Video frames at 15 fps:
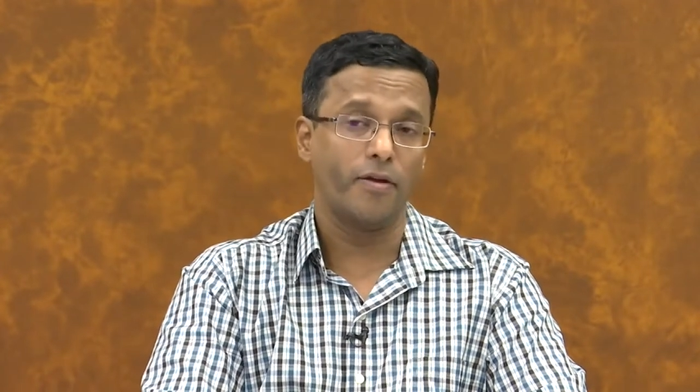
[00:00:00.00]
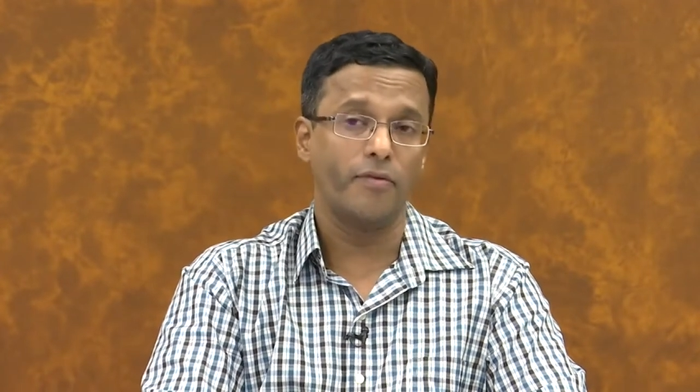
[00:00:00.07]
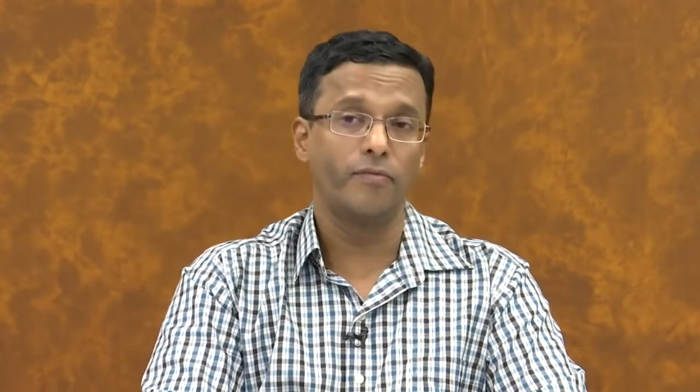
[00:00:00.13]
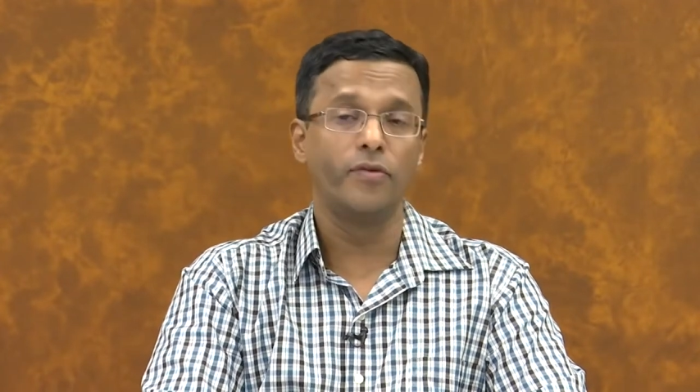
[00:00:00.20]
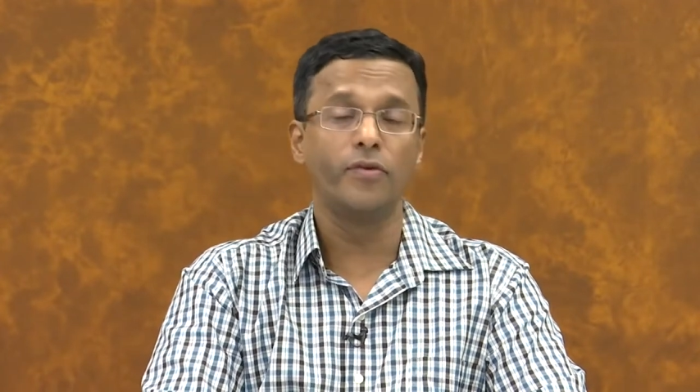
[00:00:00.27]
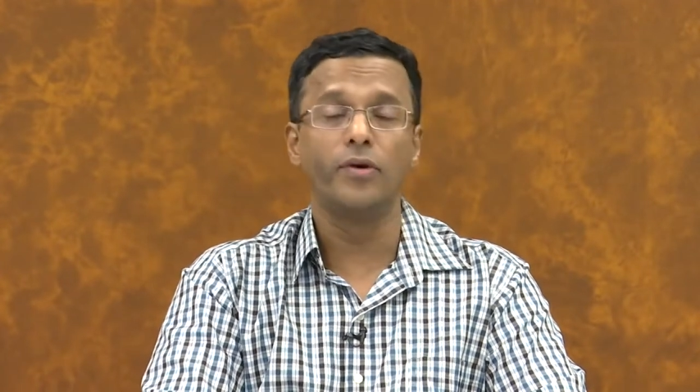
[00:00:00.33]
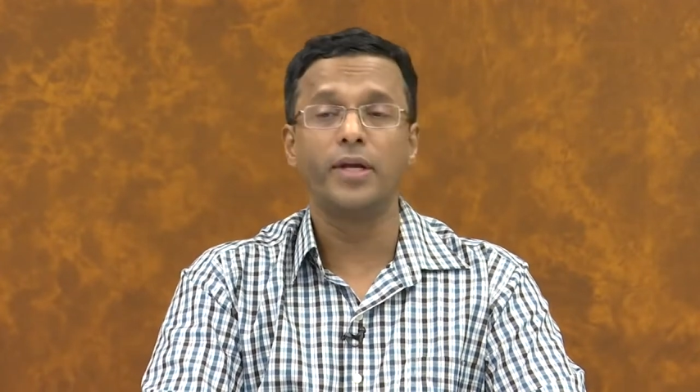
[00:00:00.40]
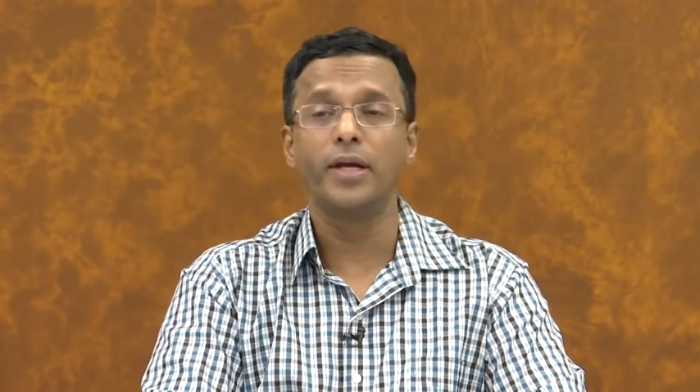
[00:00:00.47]

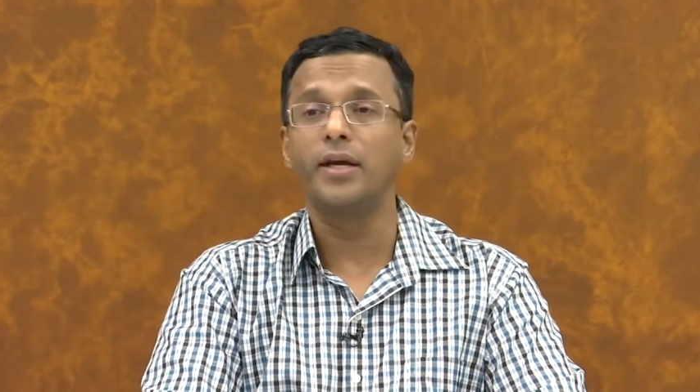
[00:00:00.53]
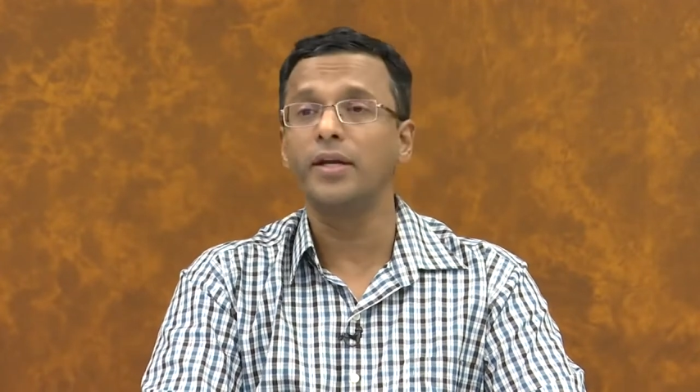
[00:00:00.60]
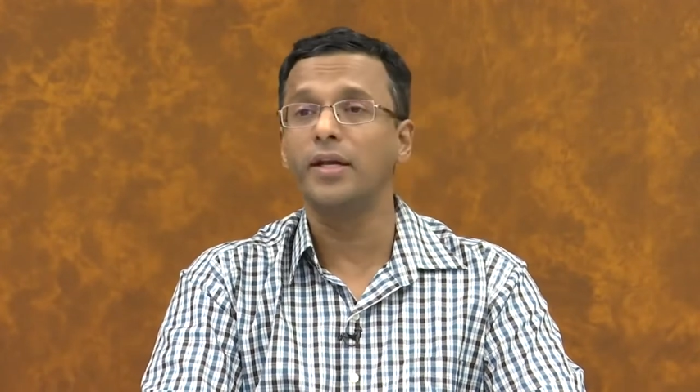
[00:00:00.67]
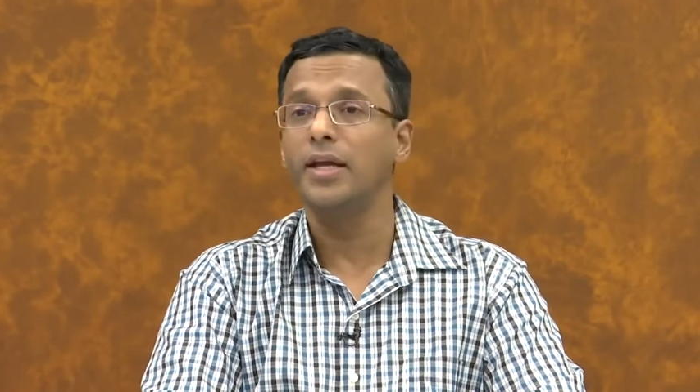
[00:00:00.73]
when you take an